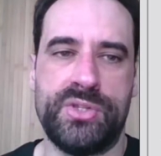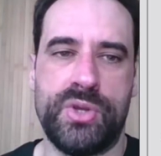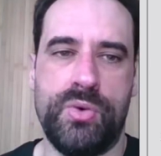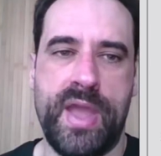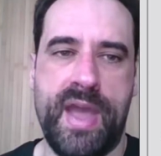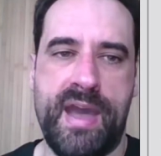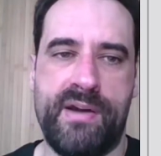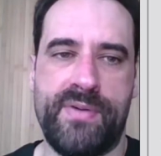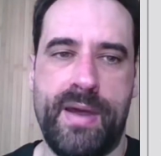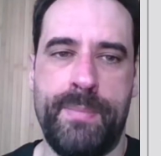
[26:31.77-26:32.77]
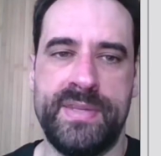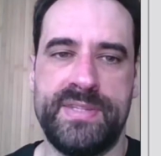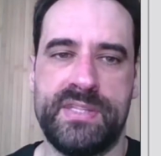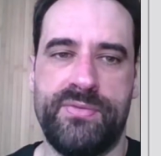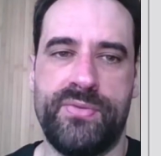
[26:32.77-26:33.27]
So we have a
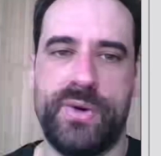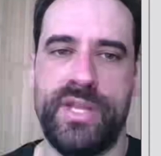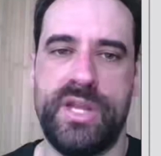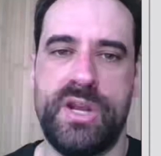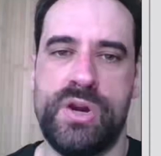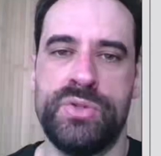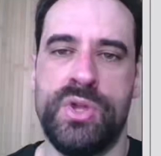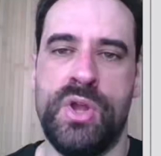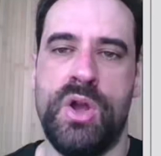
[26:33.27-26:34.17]
base64 decode